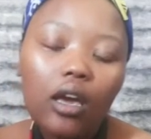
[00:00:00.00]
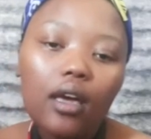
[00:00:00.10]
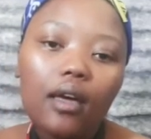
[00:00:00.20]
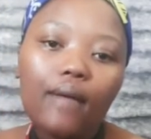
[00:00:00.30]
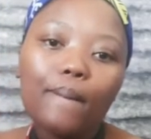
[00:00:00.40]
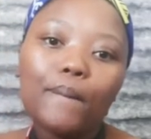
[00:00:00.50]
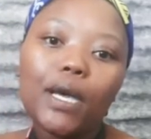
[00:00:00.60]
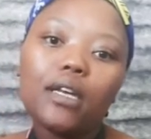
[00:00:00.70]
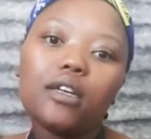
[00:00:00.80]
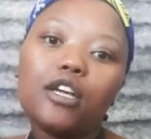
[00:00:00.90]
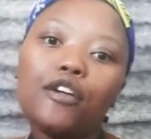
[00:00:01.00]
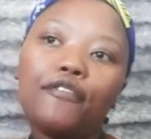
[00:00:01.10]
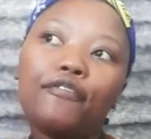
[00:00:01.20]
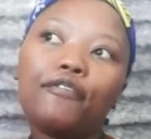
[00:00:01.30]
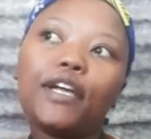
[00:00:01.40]
um, and
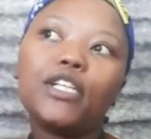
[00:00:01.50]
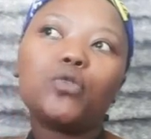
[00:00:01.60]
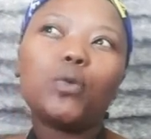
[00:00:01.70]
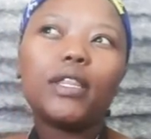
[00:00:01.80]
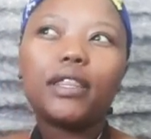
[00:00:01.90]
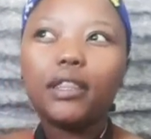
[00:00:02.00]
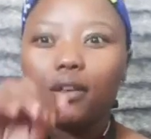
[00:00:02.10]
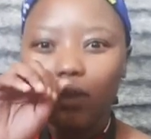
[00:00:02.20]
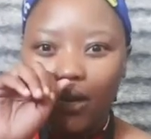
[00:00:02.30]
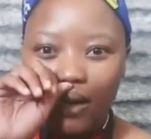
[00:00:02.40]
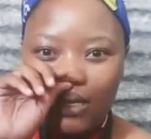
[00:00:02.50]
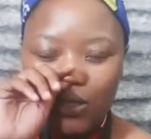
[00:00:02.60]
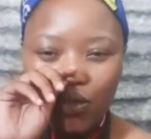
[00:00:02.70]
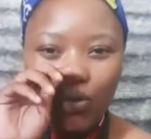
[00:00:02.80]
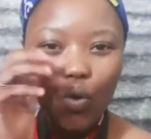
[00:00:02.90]
if it's with regards
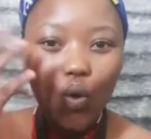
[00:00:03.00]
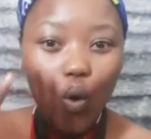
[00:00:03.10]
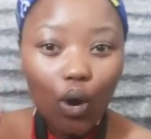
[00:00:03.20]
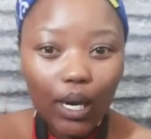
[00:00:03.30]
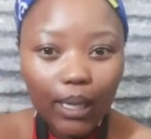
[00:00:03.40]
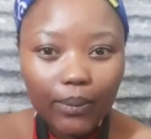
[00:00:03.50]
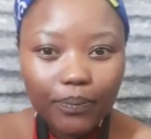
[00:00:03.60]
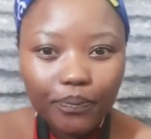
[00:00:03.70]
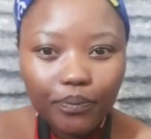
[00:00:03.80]
to your calling,